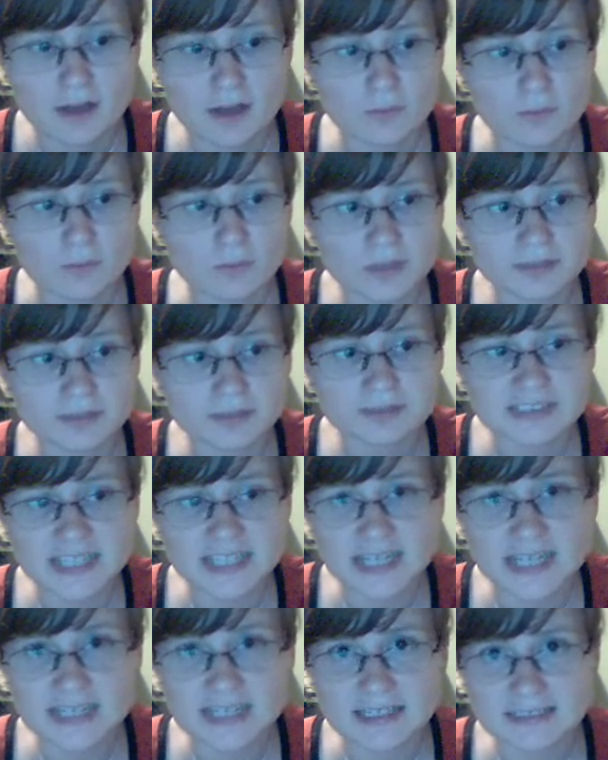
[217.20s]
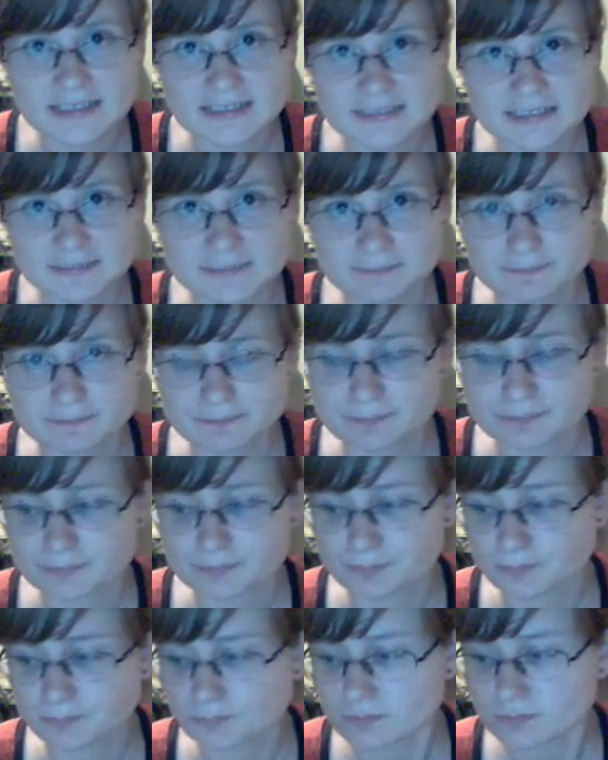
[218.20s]
What I'm saying is
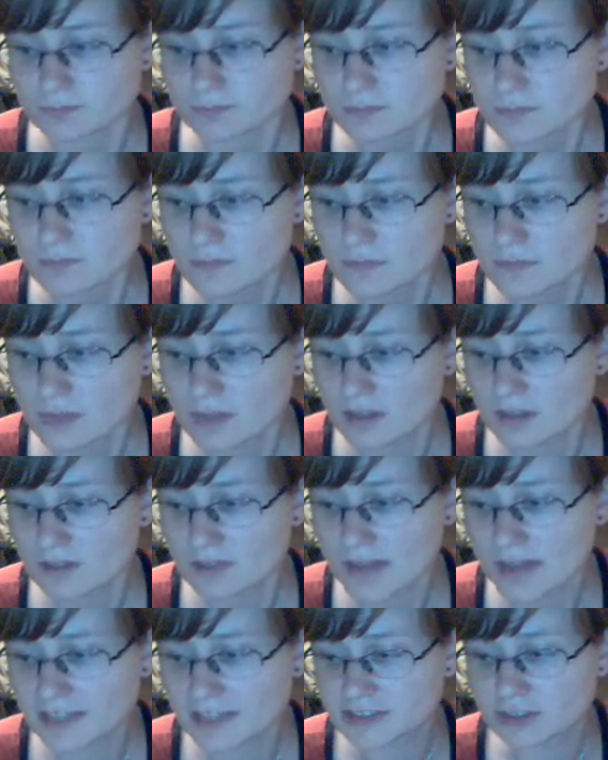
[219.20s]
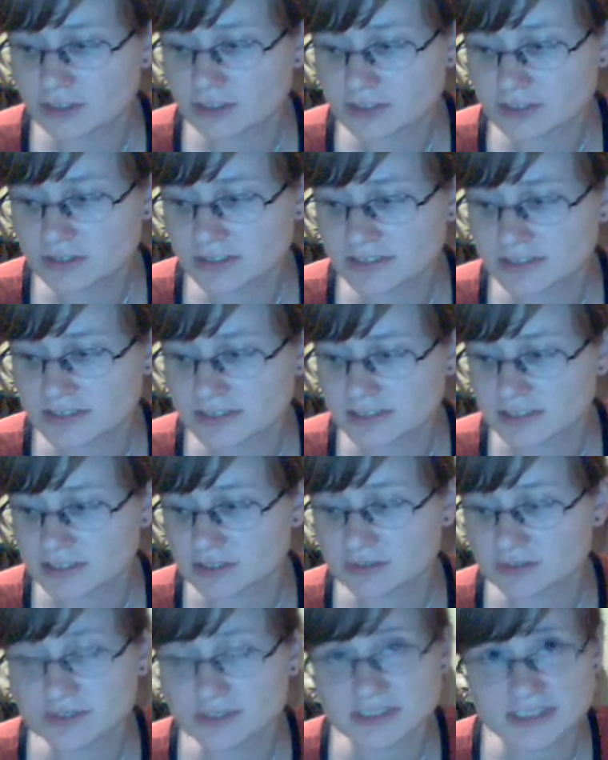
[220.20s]
that doctors
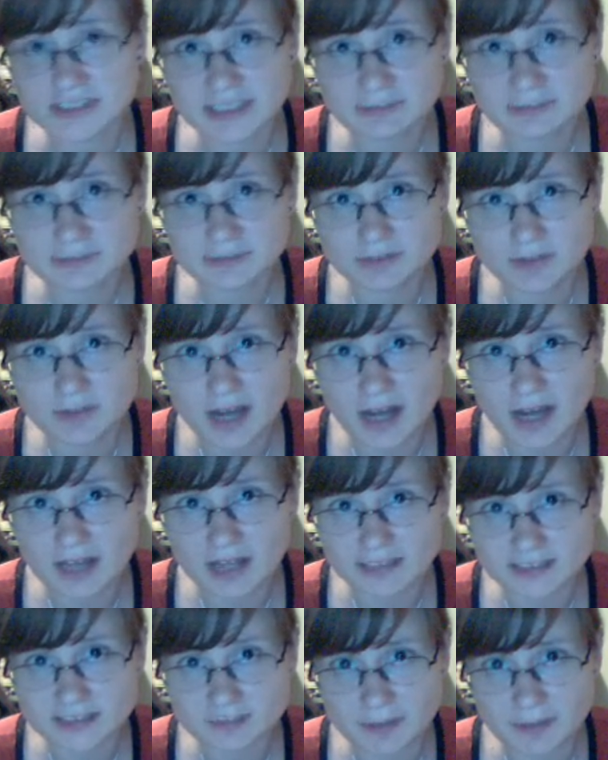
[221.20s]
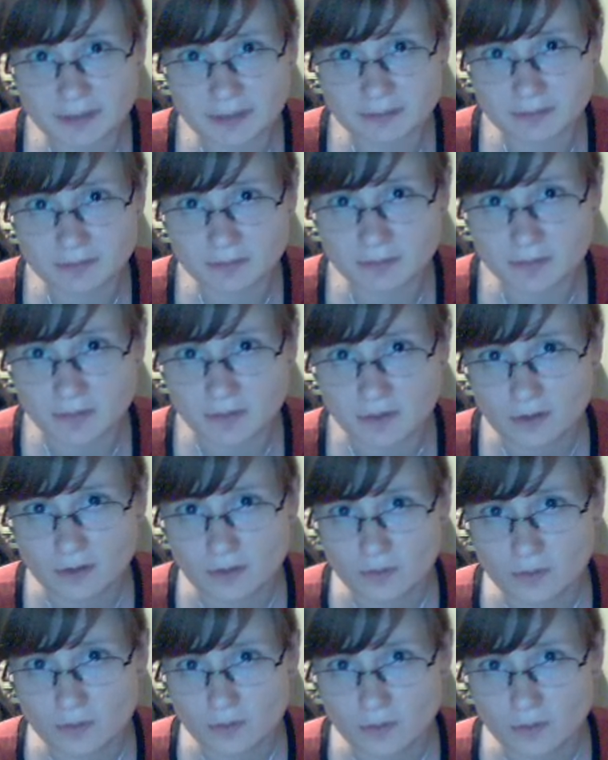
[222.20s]
don't seem to ask people
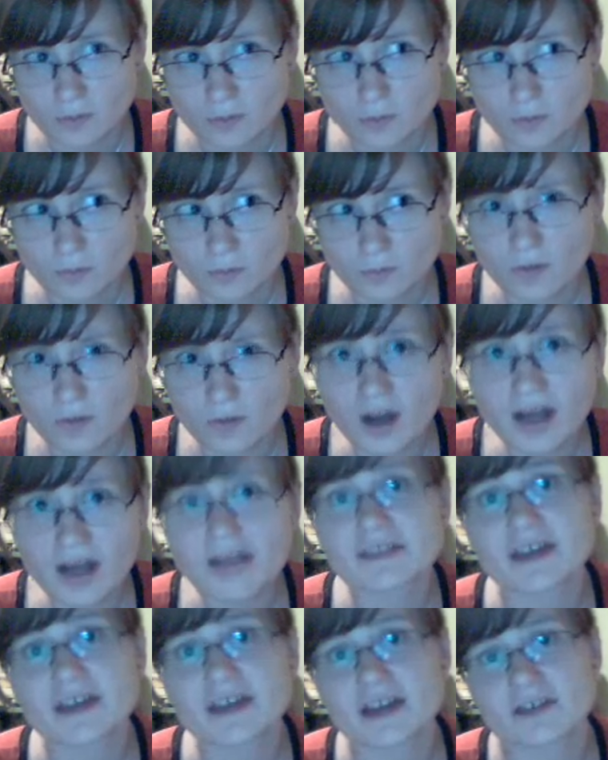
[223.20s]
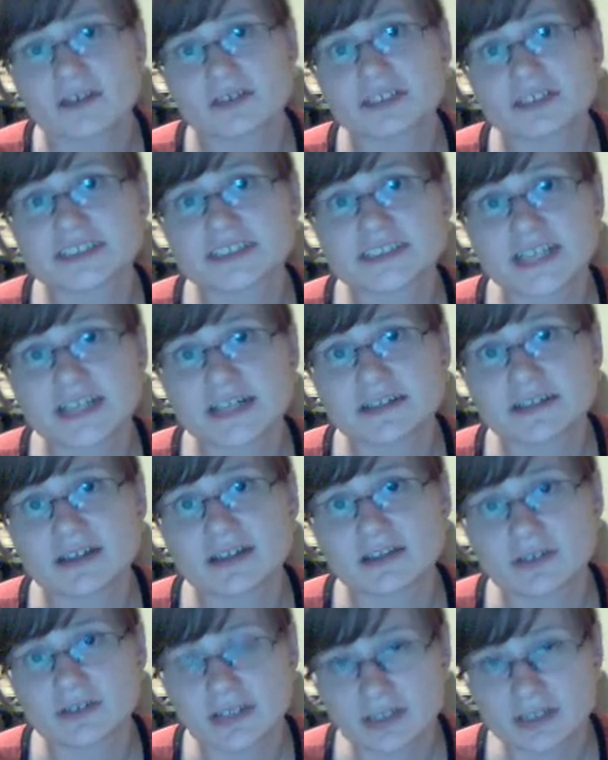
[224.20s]
why they are in the state
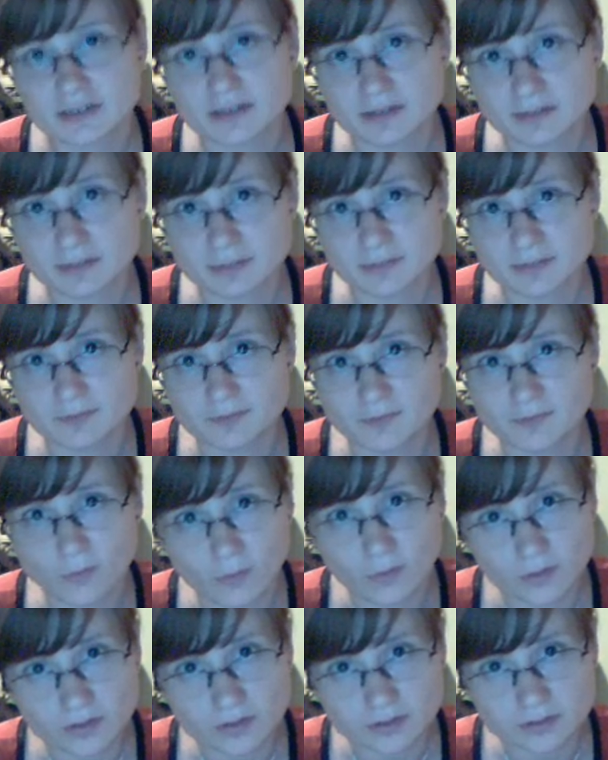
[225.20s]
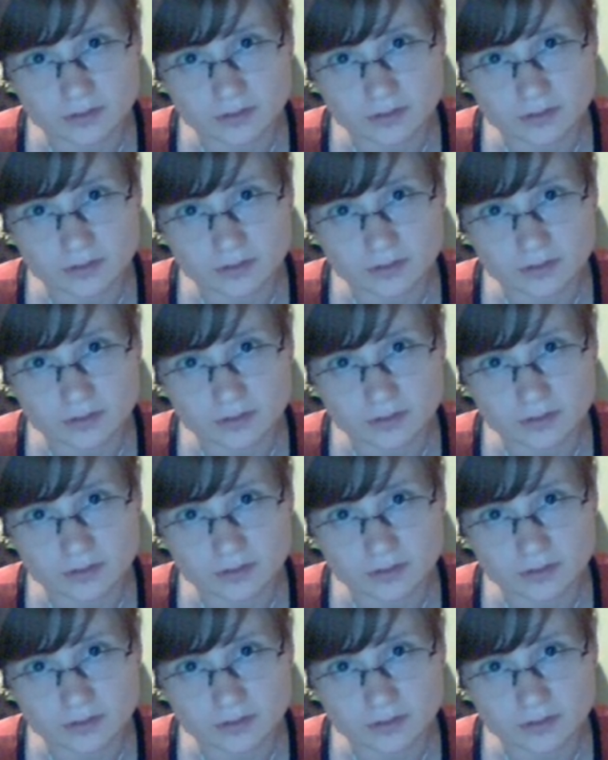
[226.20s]
they're in before